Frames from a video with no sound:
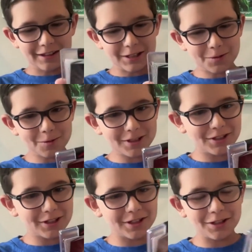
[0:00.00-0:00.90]
This
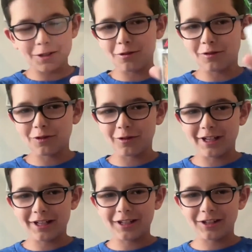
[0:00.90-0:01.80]
one's a 2 of
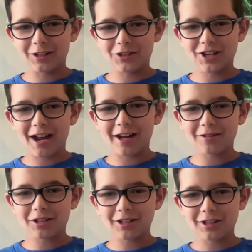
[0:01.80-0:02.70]
3. Shout
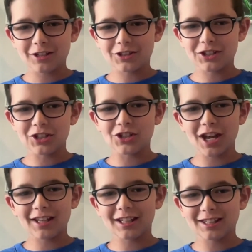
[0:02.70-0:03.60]
out CJ
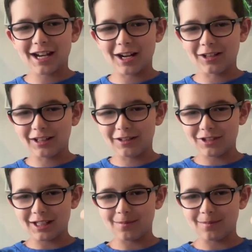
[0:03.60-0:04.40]
and the entire Leaf team.